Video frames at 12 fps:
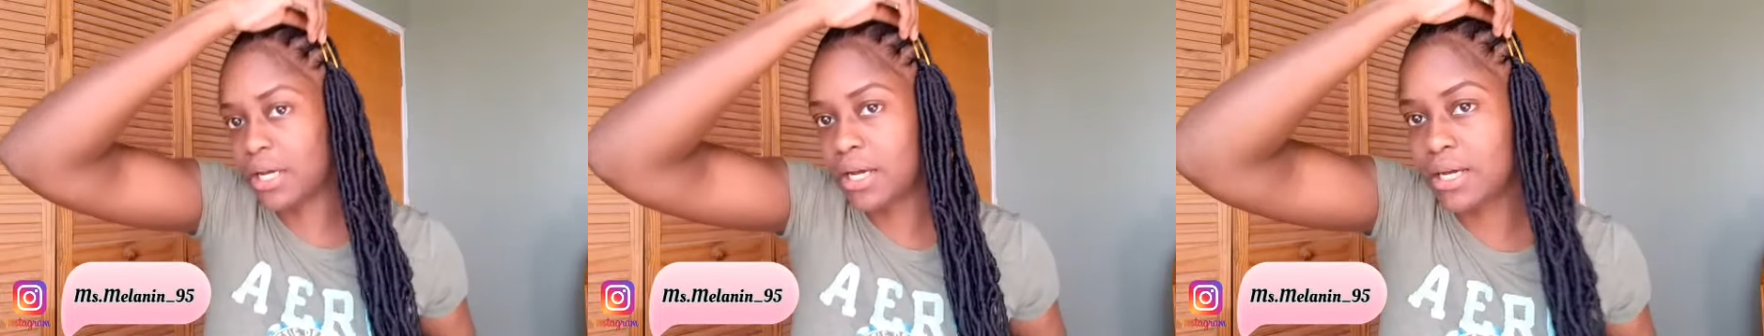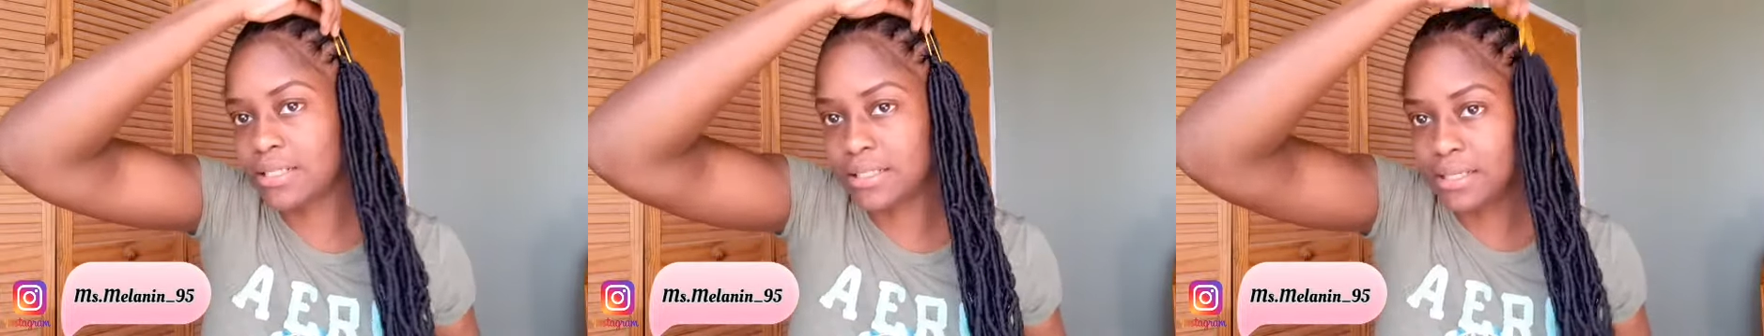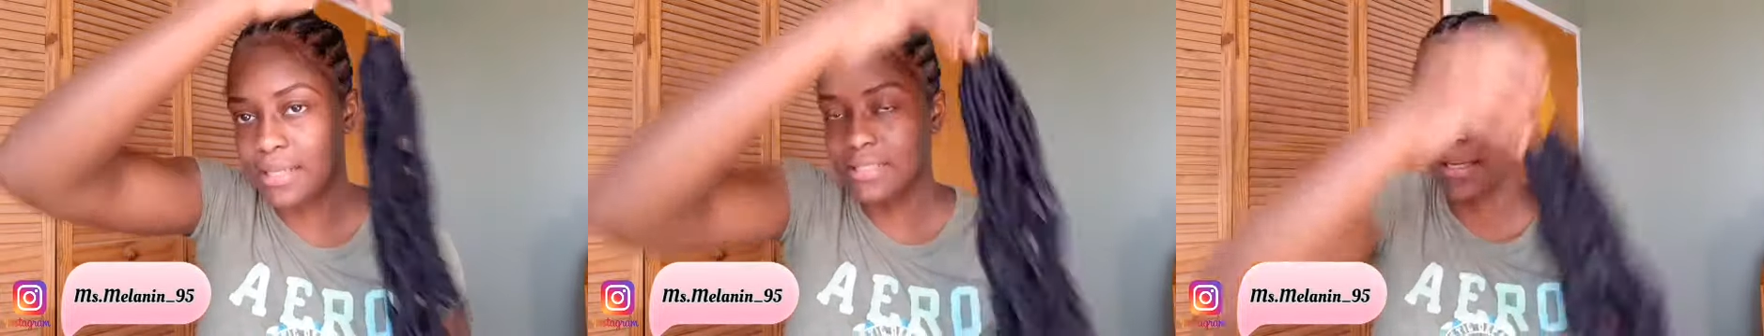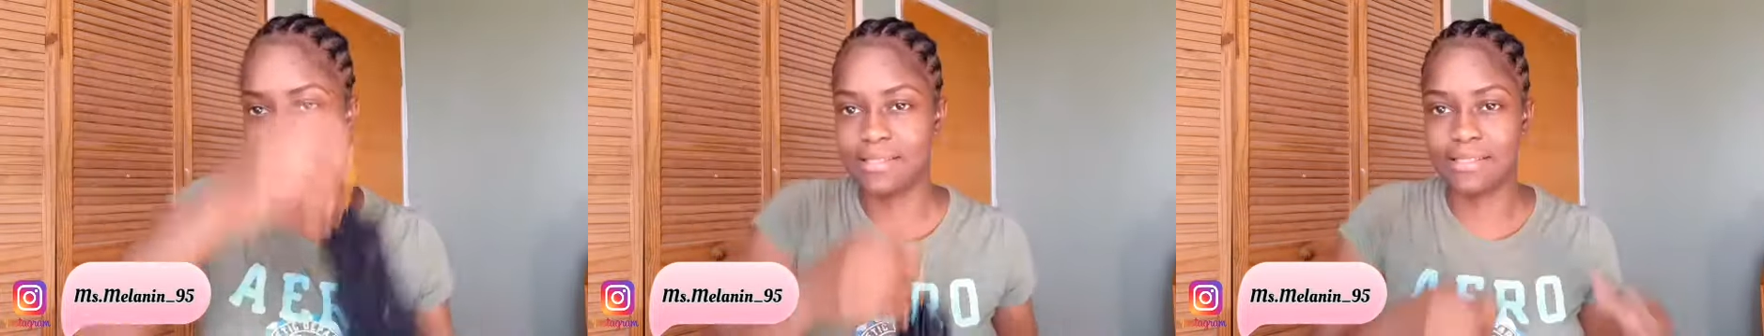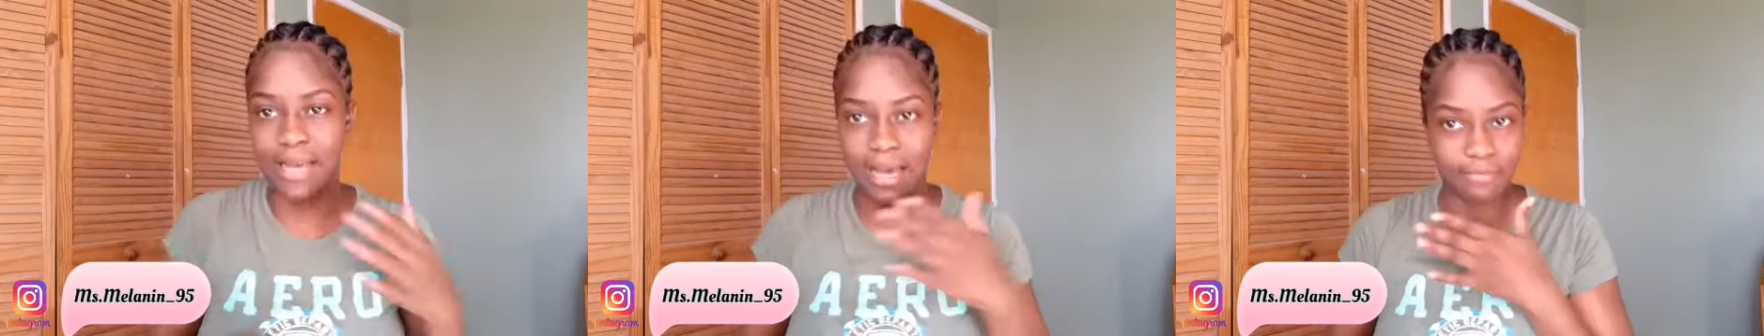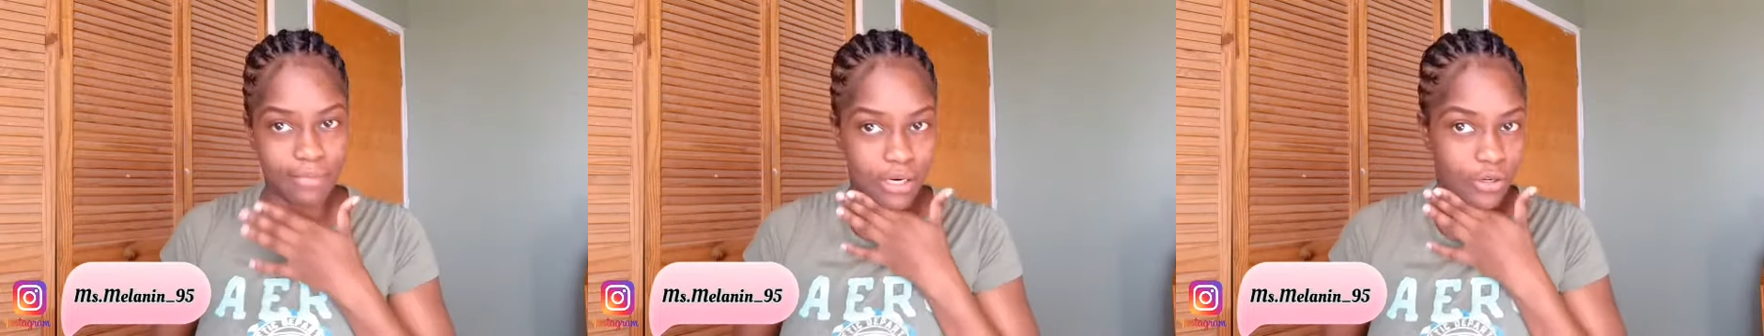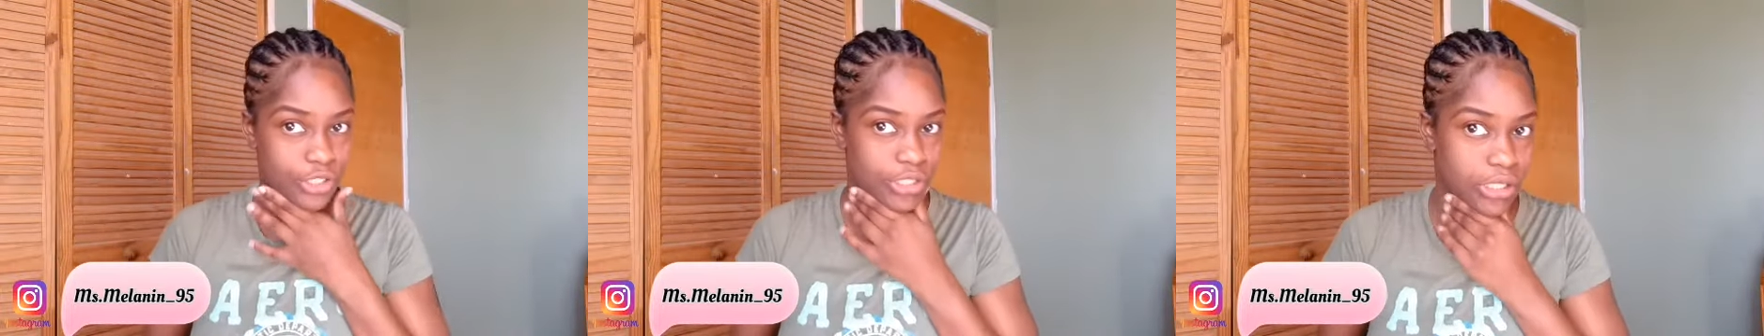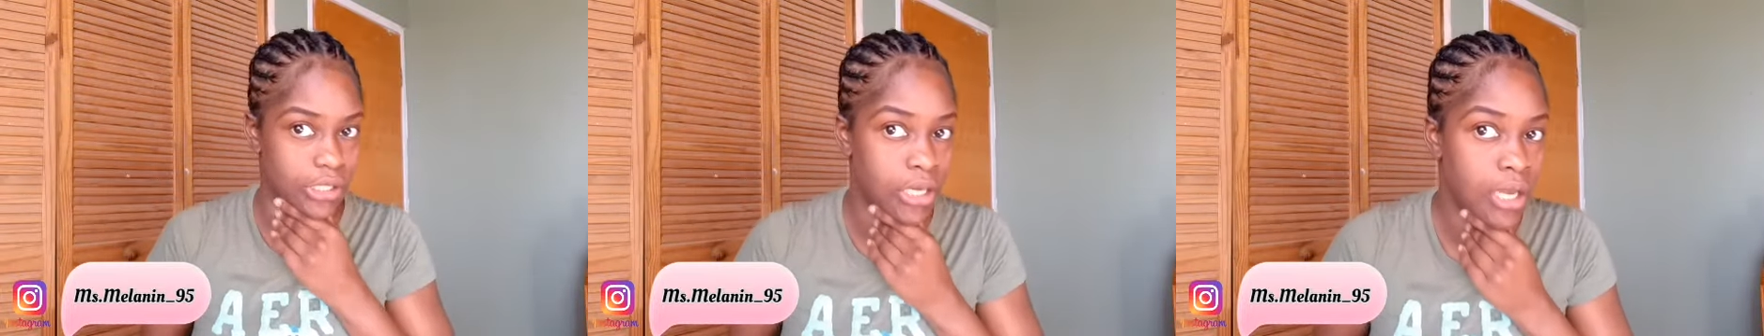because as you can see, I have my crochet,